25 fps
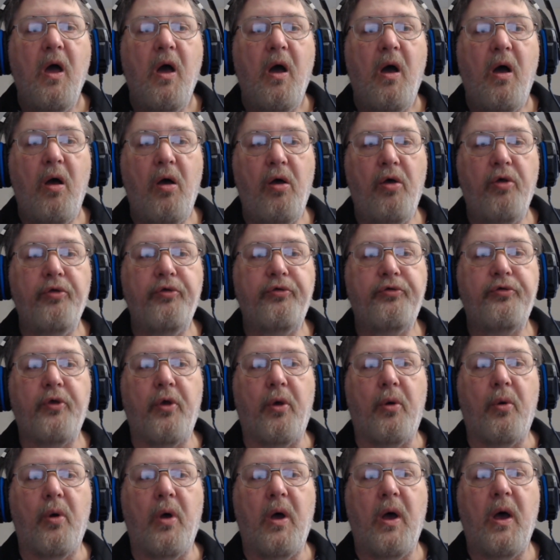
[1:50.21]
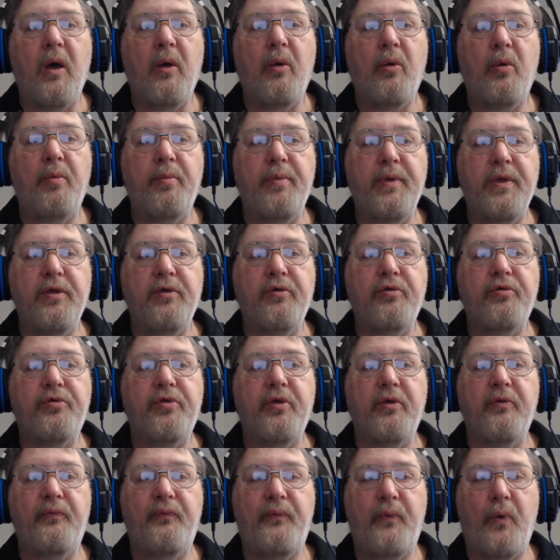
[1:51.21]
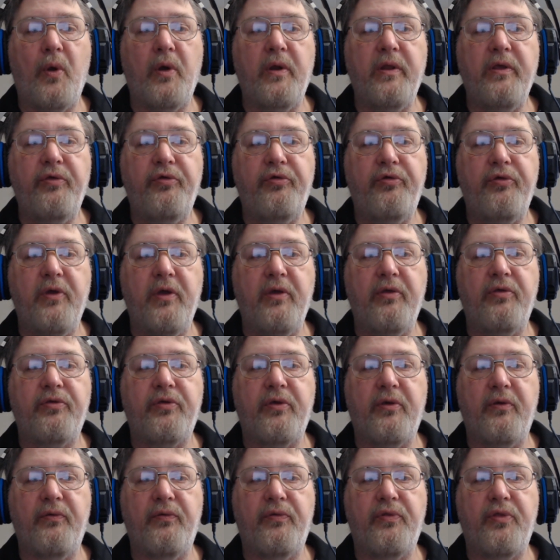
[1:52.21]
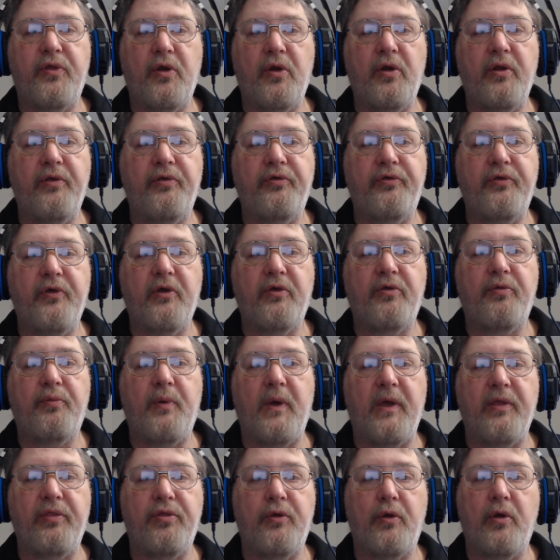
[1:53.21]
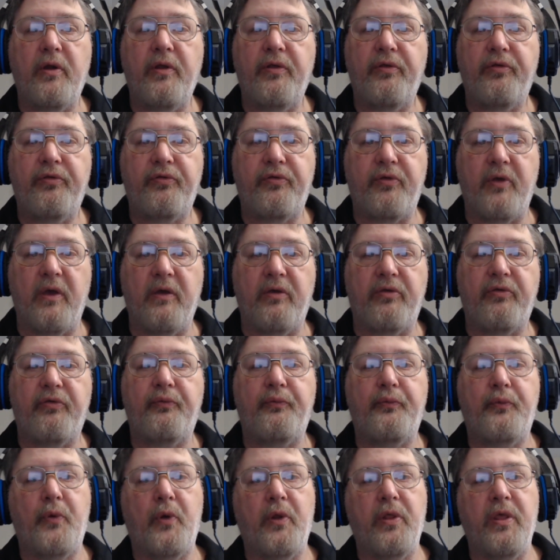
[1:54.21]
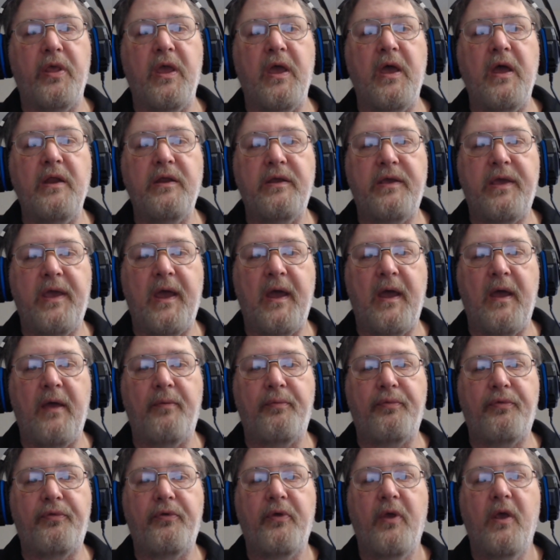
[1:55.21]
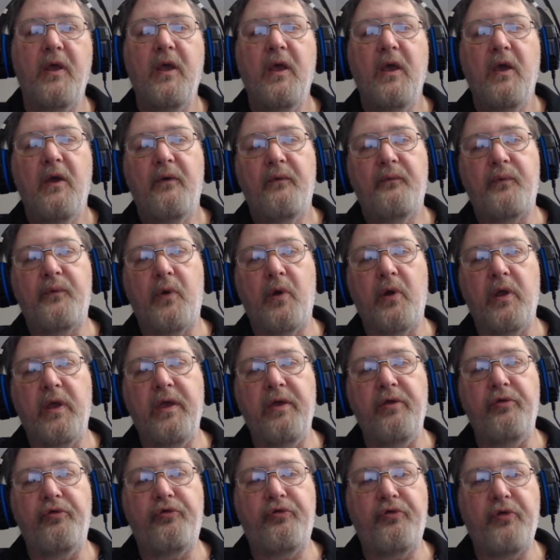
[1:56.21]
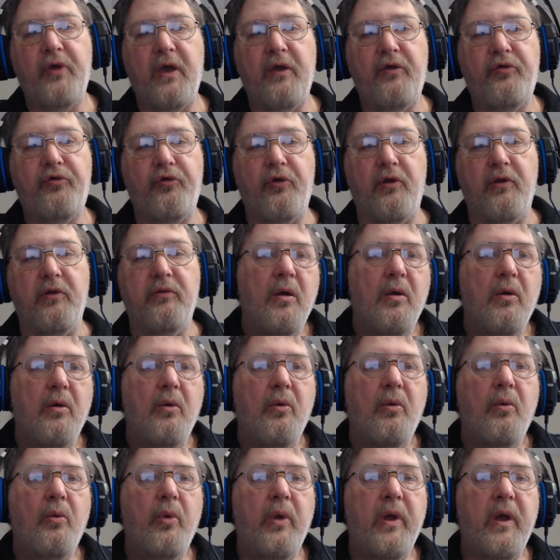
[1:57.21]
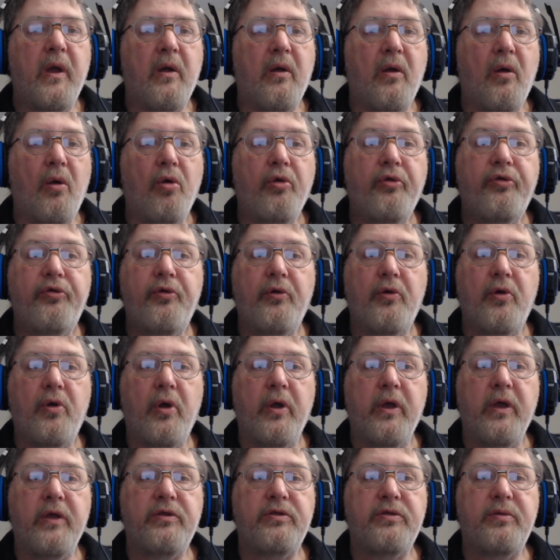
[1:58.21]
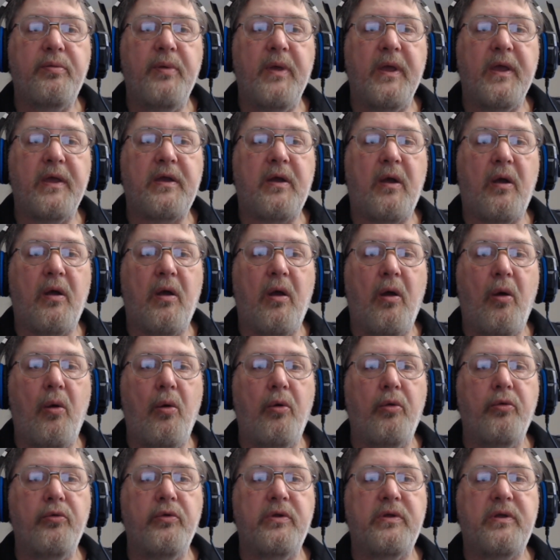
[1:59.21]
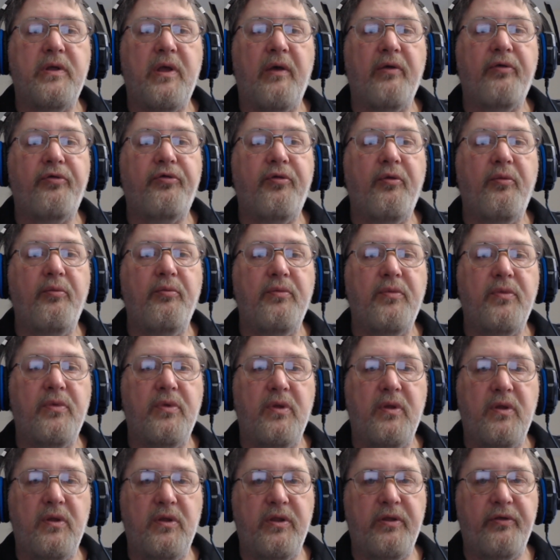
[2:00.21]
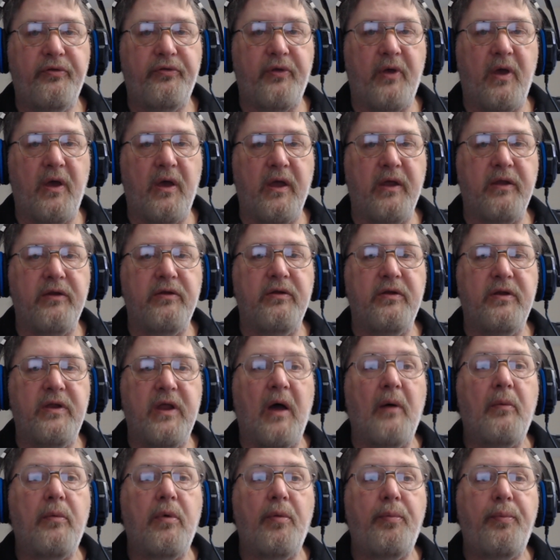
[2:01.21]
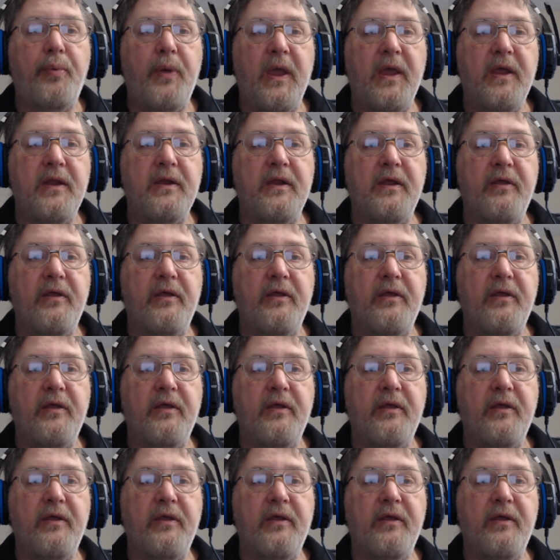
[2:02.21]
Also, I will be using 40 sheets of 36 by 36 for the end caps for each section. We are also going to make our own custom designed double pane